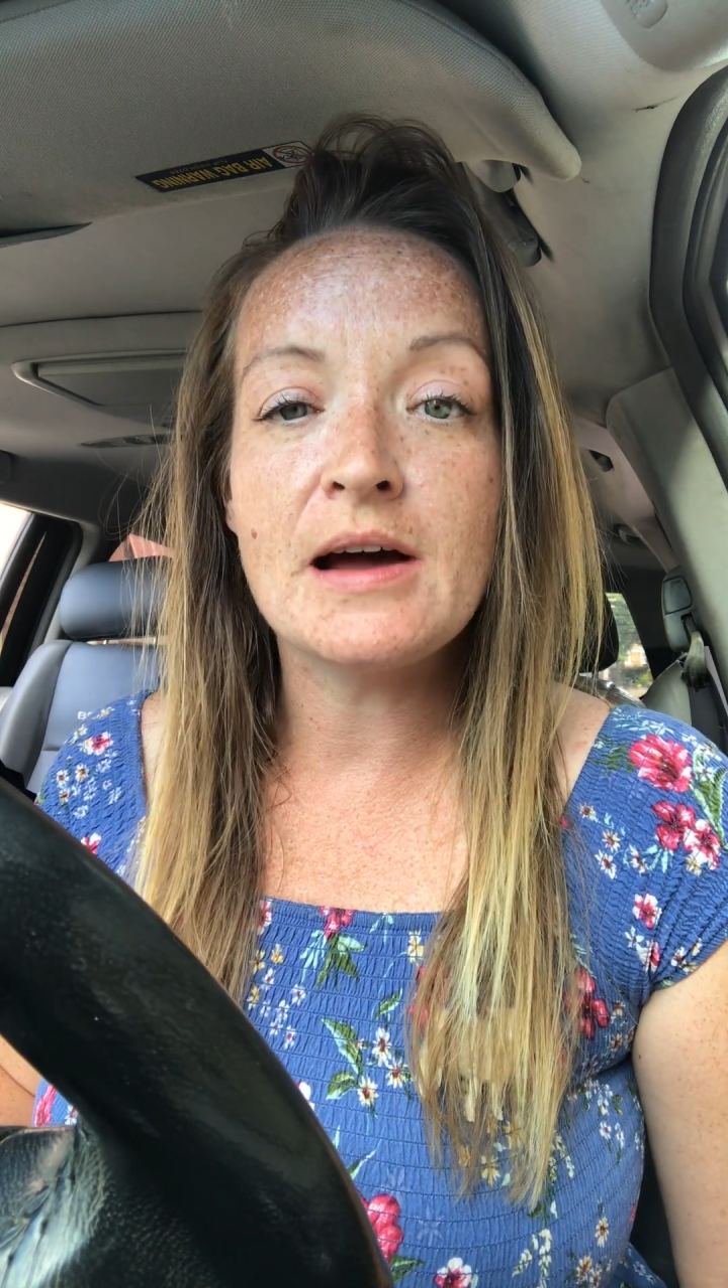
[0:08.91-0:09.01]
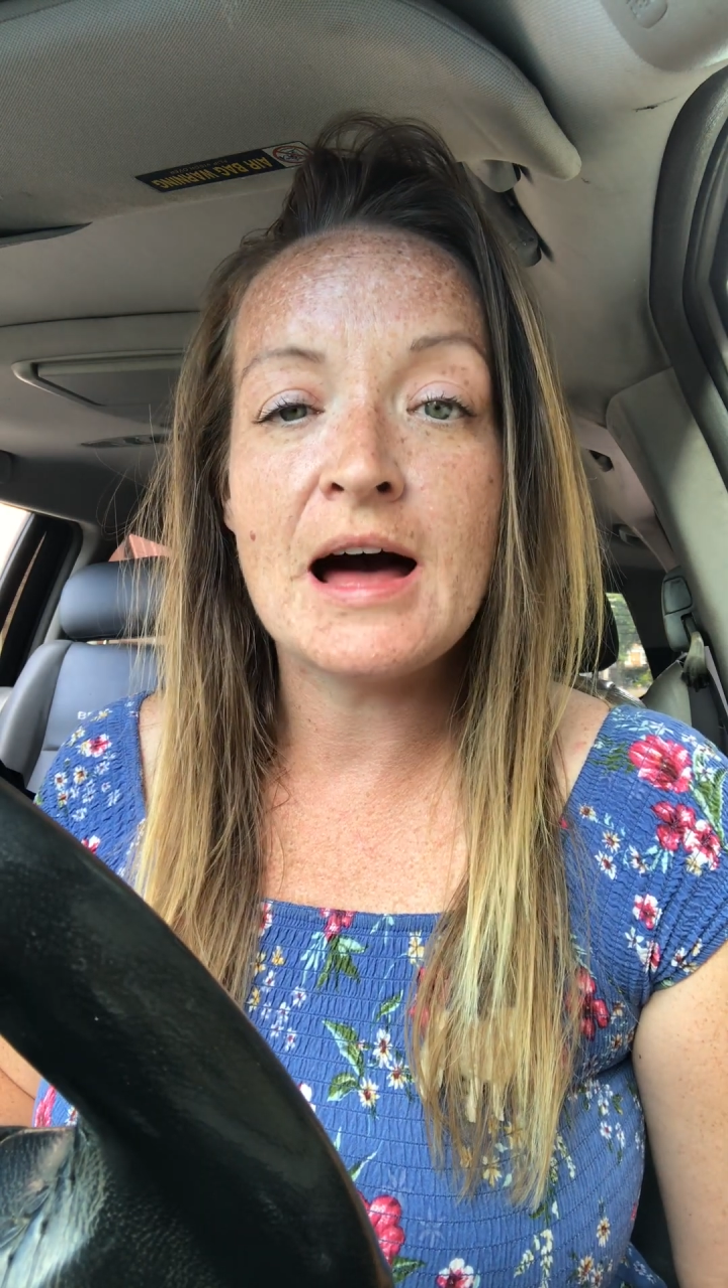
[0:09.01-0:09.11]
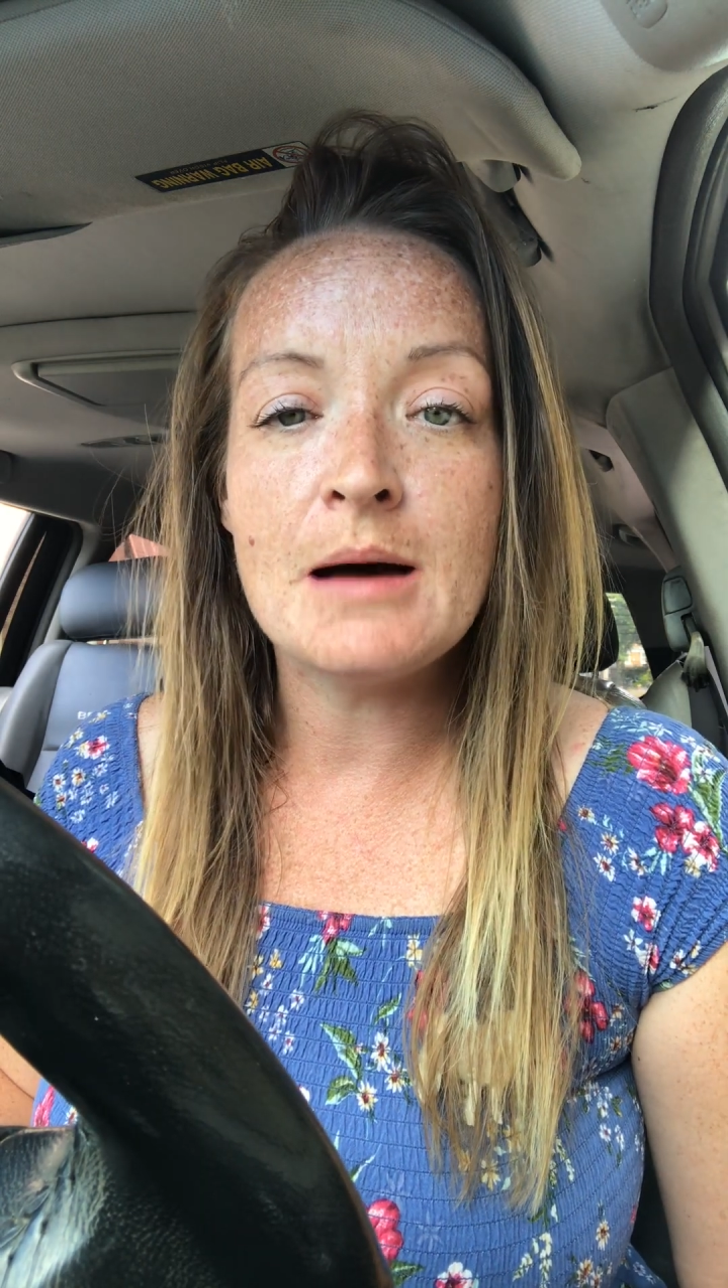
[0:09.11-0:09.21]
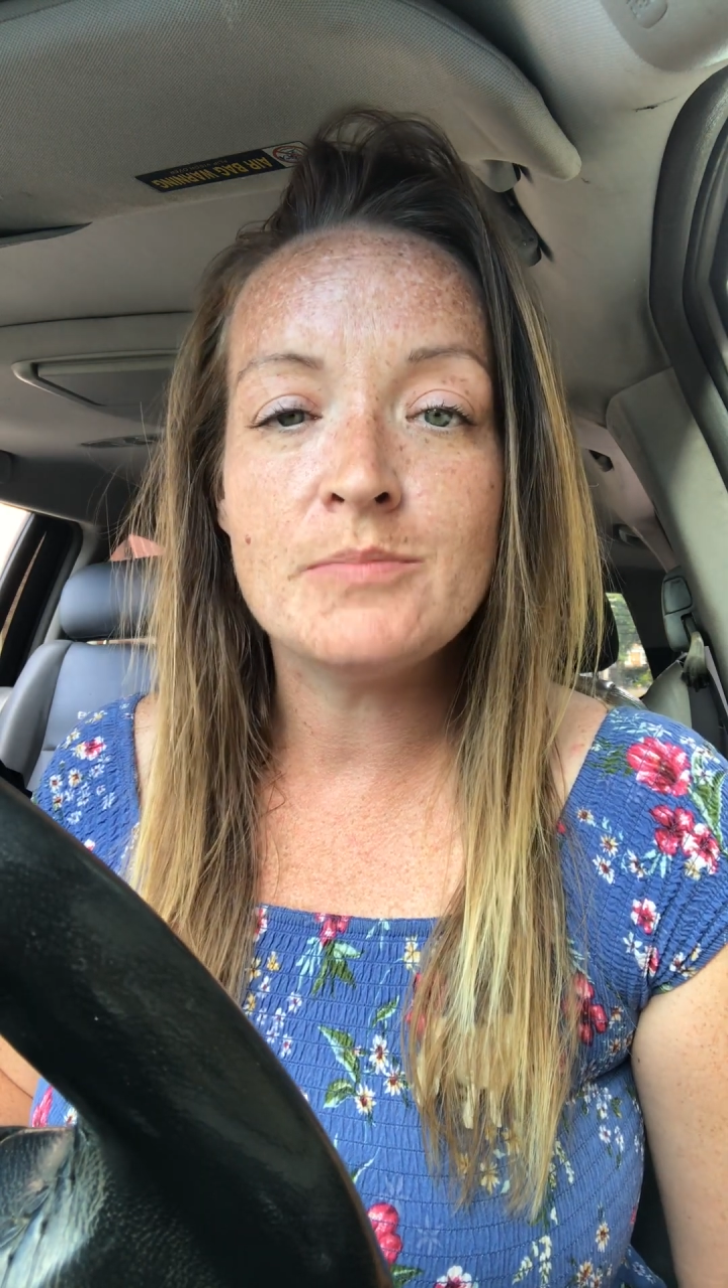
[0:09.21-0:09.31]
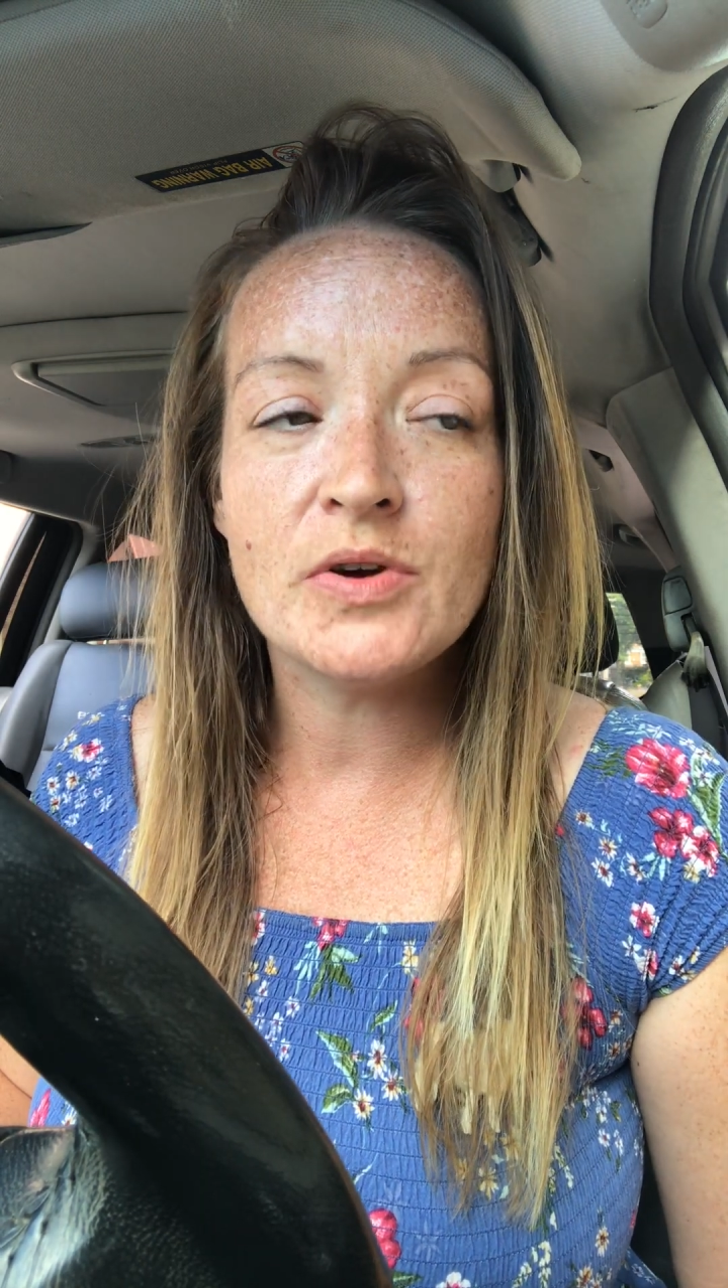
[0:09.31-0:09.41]

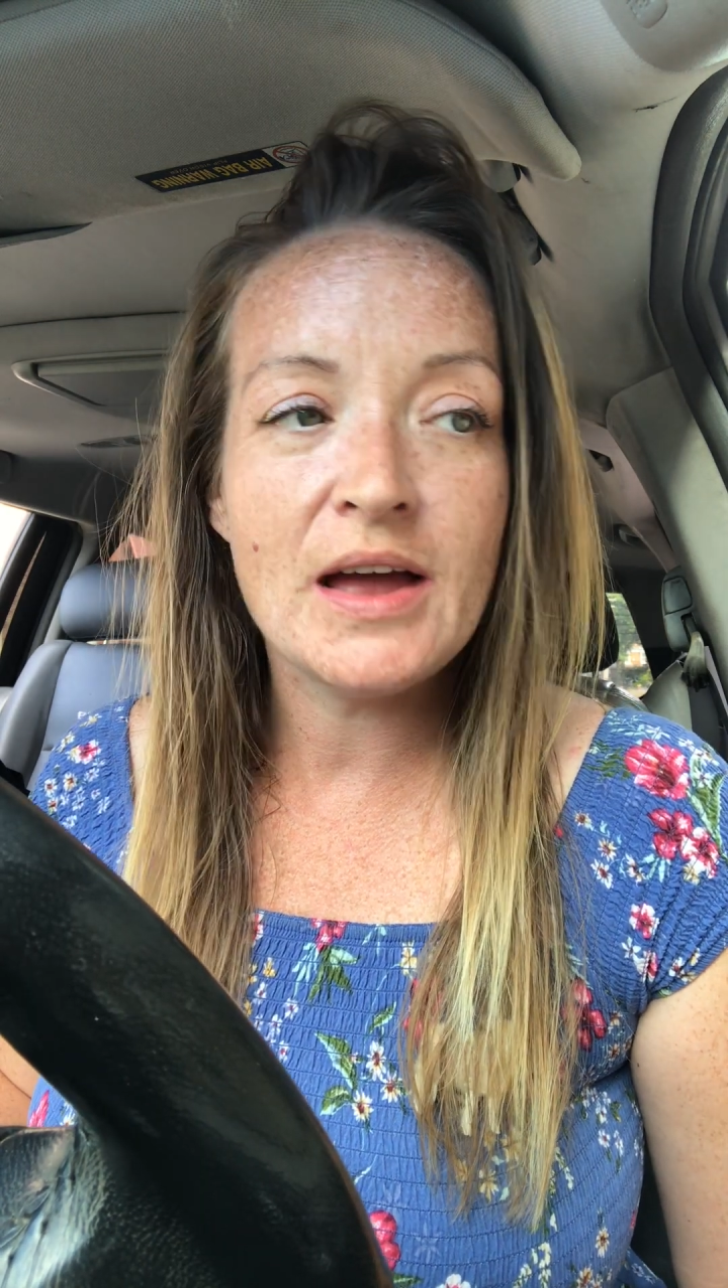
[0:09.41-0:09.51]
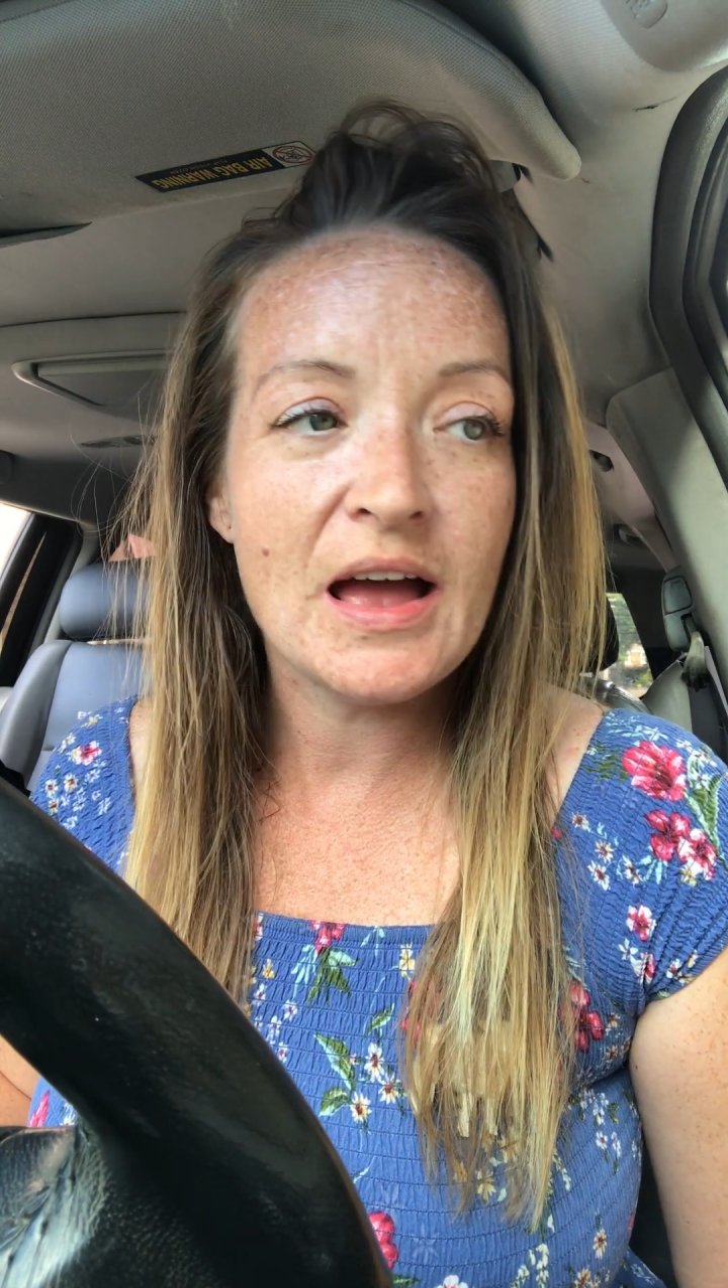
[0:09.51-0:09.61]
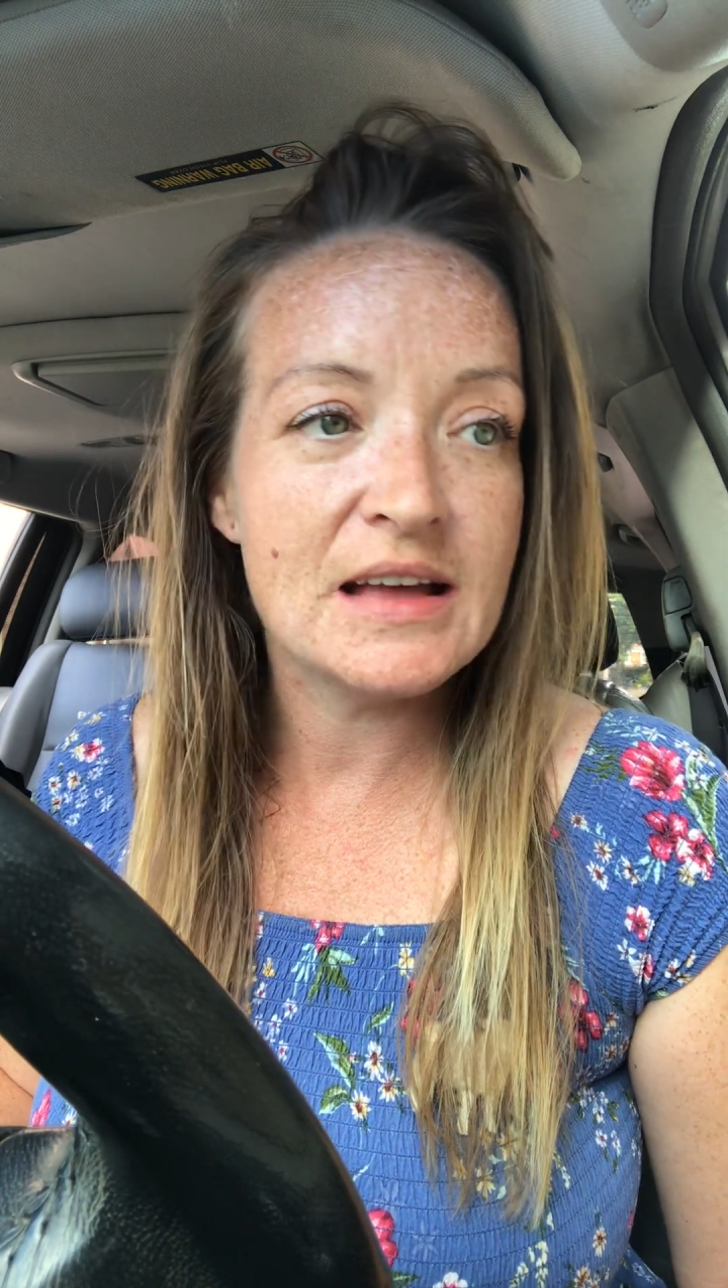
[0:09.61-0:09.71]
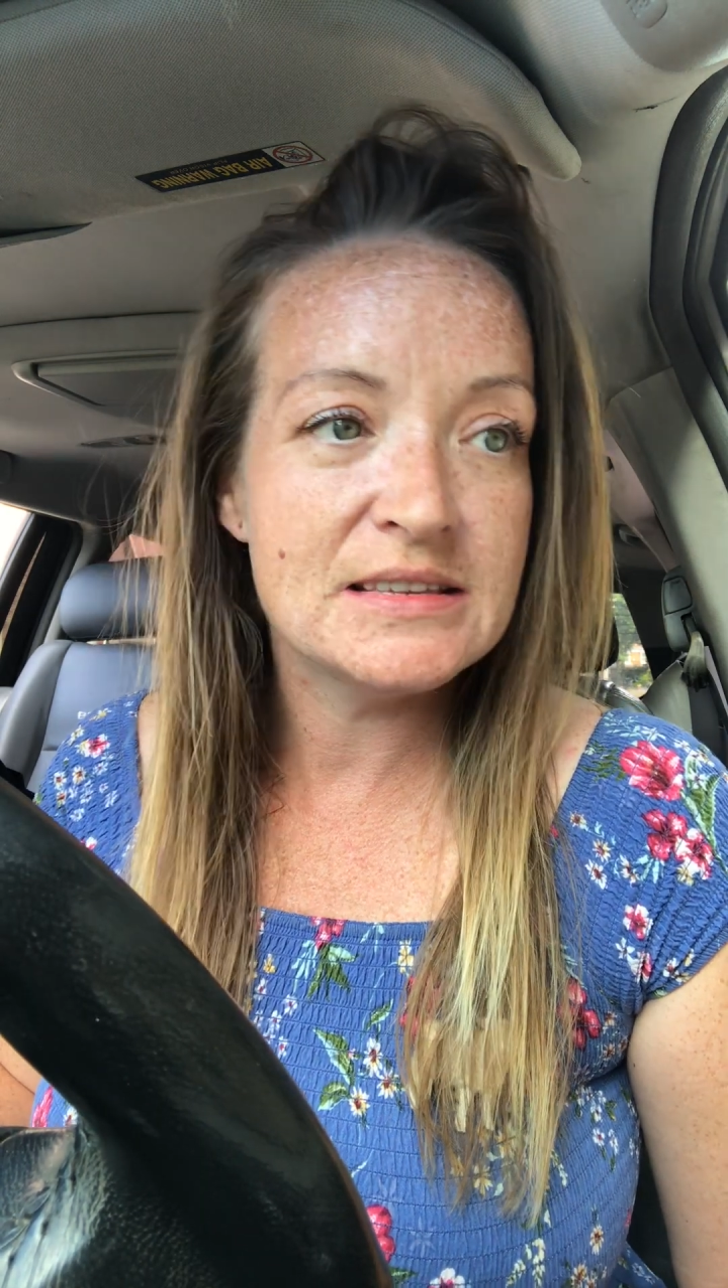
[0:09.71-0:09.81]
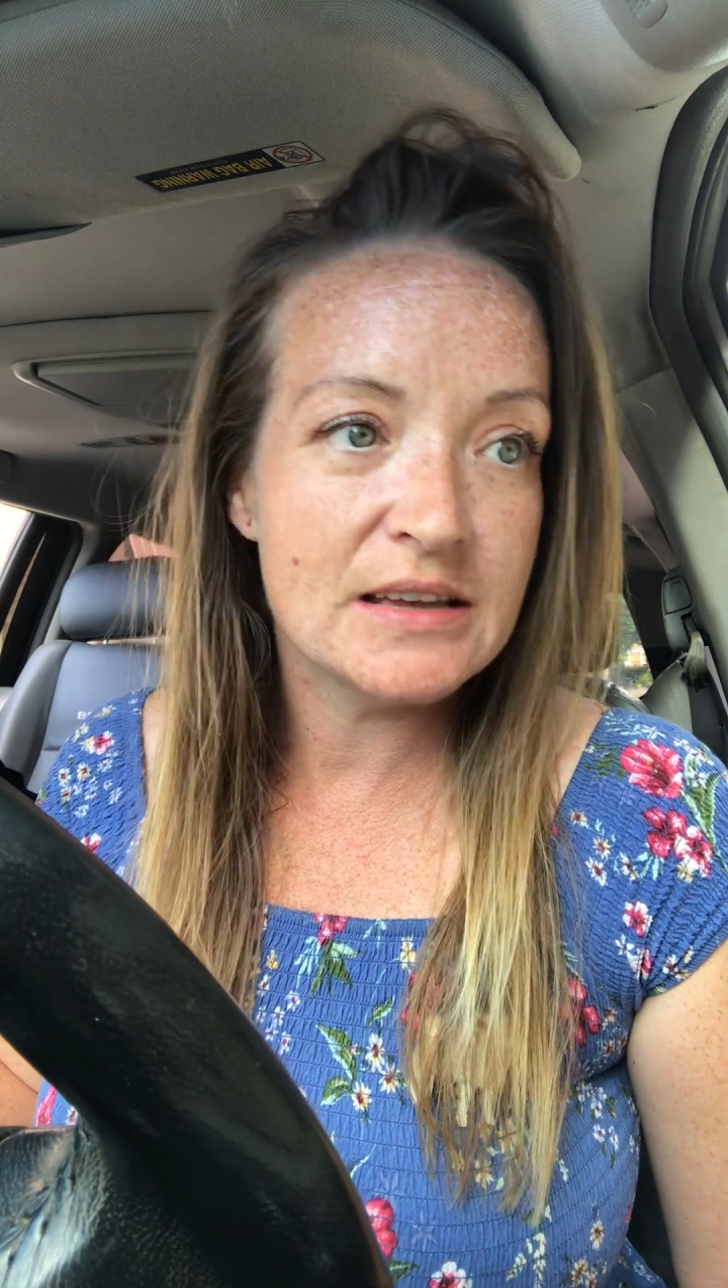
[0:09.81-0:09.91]

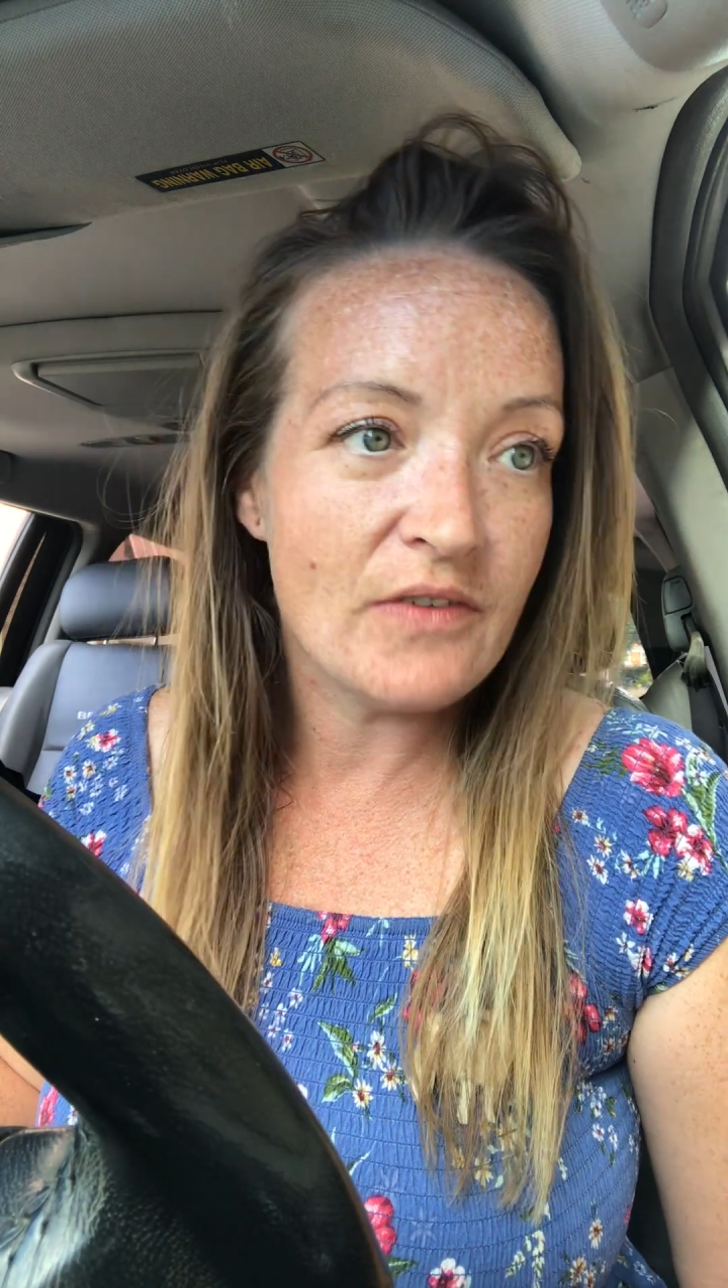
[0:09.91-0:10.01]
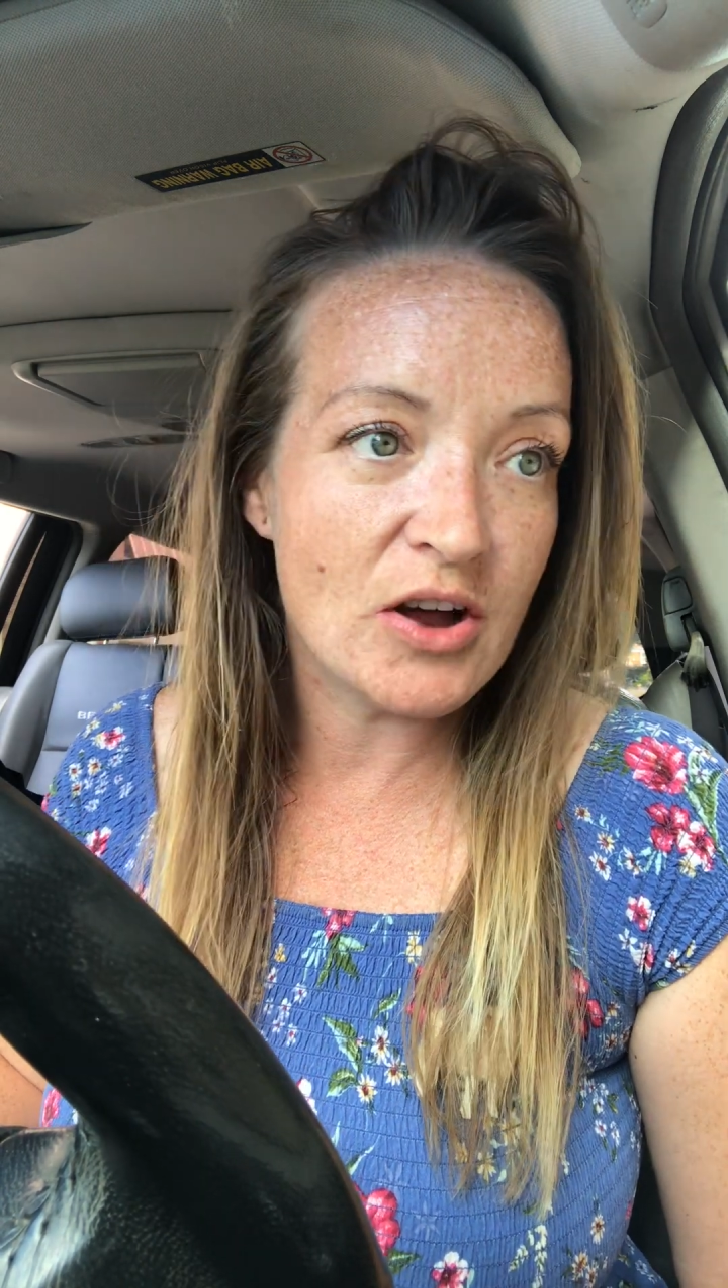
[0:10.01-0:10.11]
comprehensive